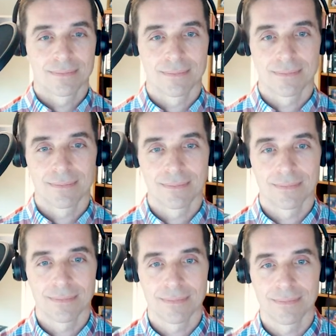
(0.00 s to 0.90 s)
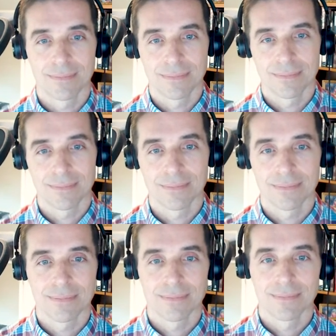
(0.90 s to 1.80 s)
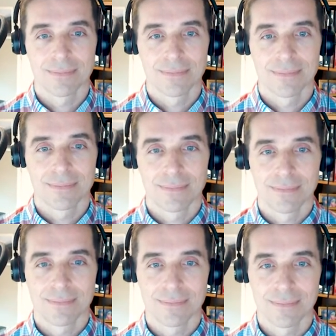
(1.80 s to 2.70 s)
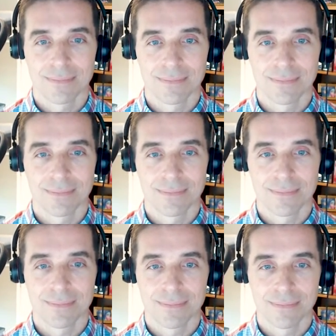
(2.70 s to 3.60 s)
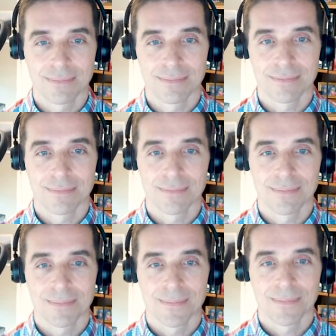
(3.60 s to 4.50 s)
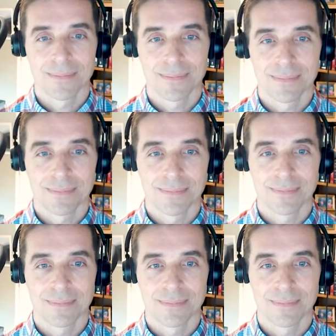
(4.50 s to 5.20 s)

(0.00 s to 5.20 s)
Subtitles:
This person isn't speaking.